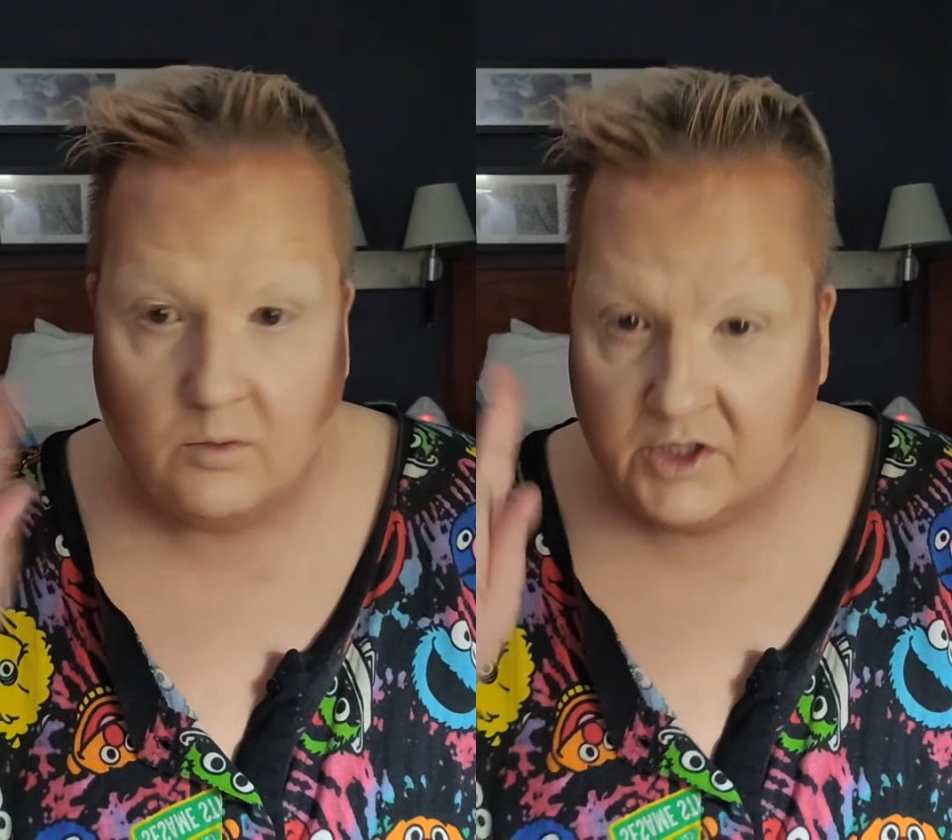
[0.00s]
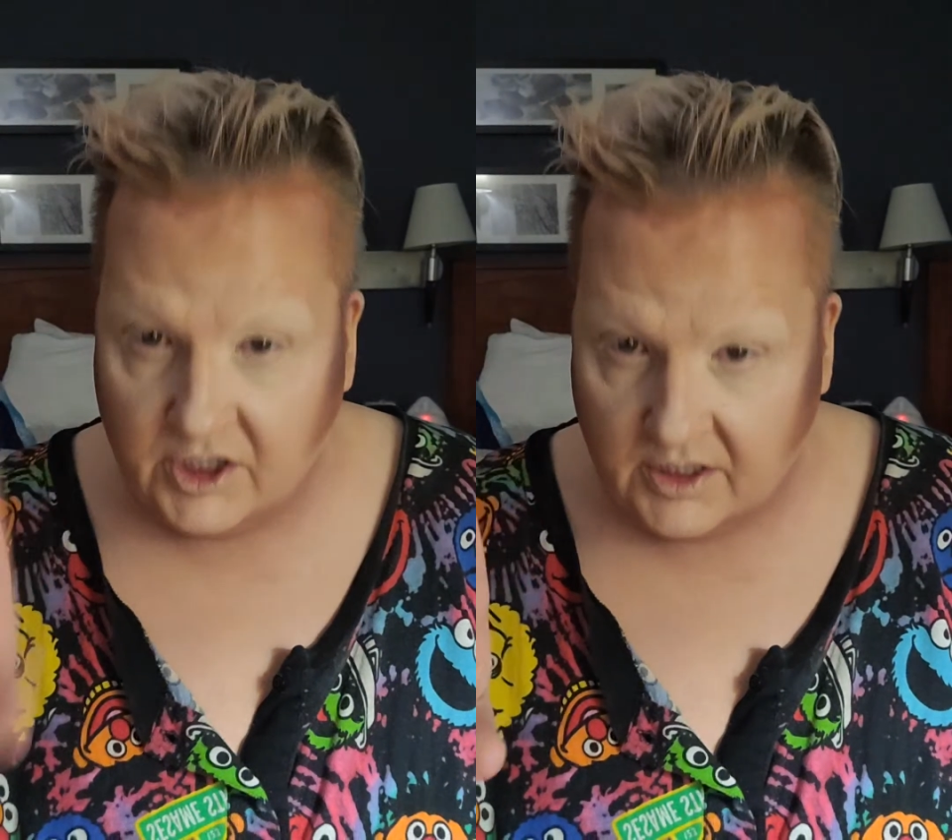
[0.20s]

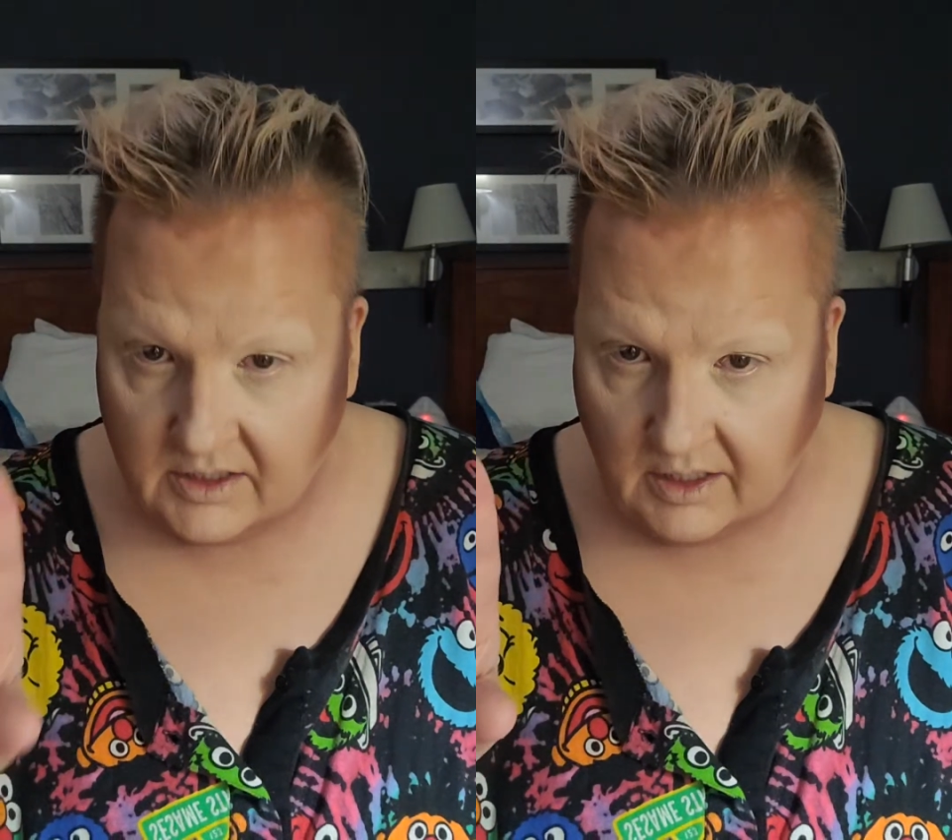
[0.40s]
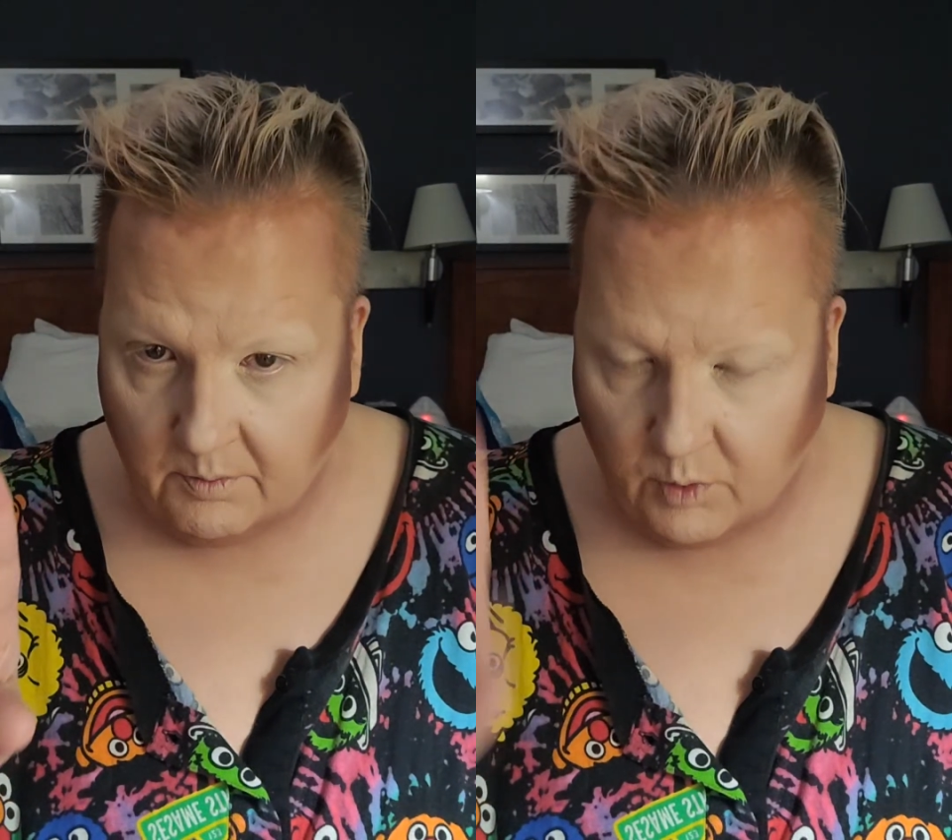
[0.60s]
which is
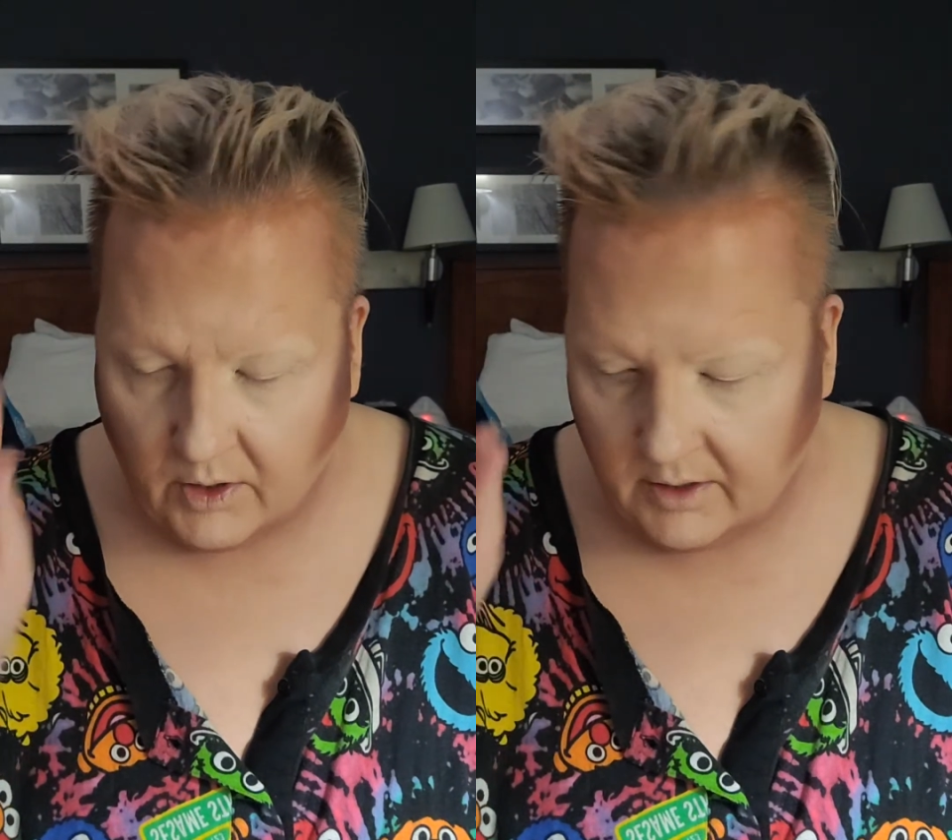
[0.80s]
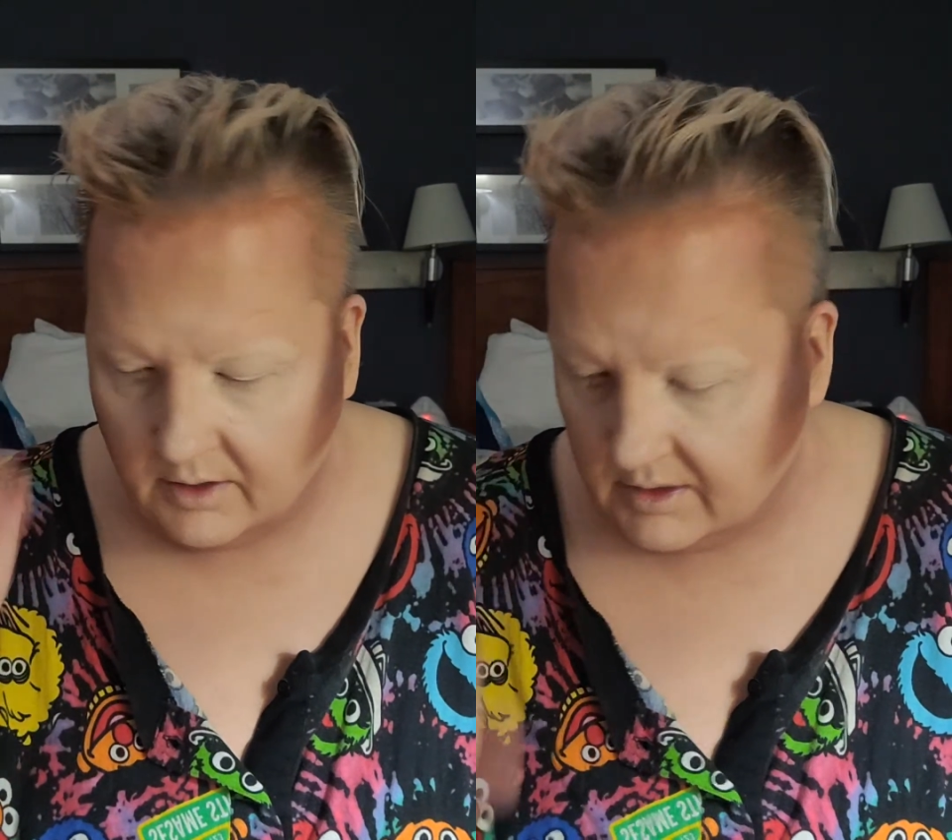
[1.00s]

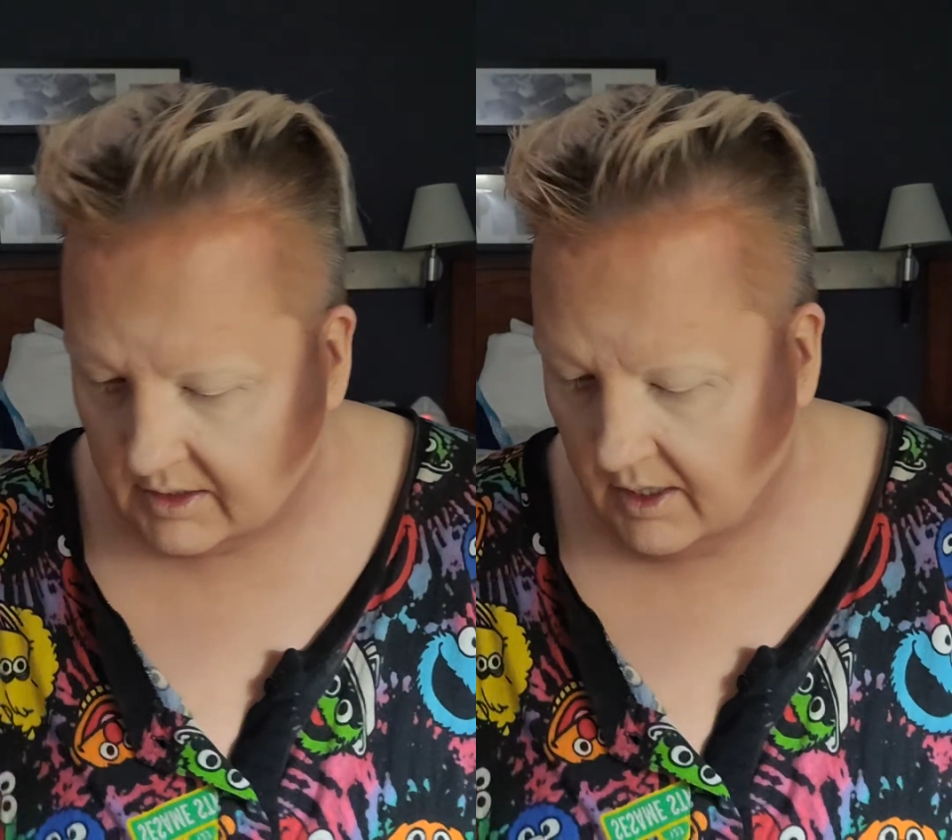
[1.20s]
important.